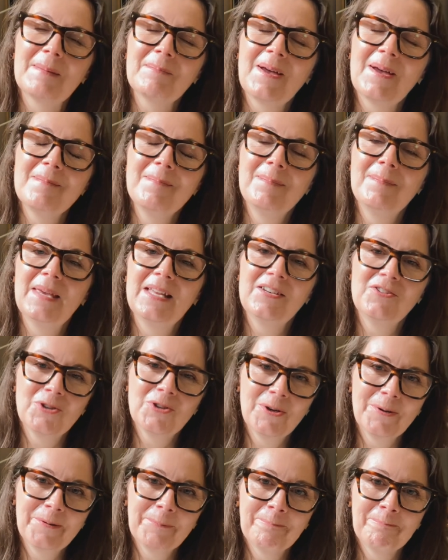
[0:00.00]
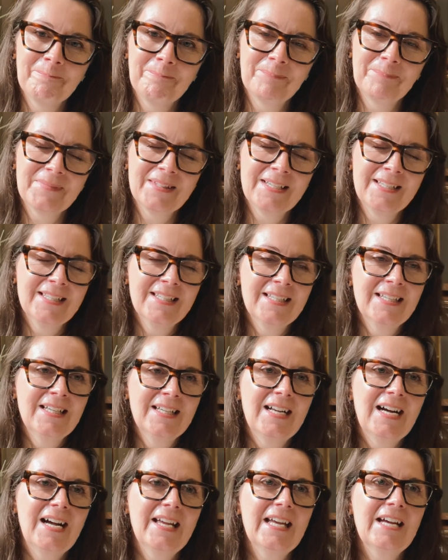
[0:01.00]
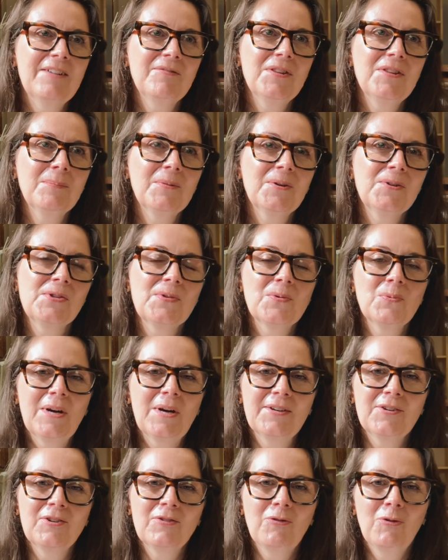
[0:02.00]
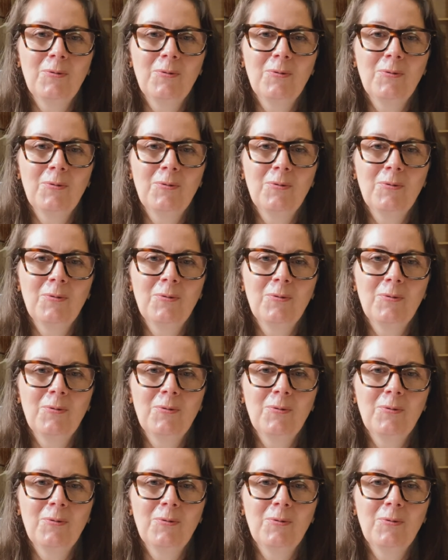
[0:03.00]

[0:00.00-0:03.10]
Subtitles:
my bedroom. I have the most wonderful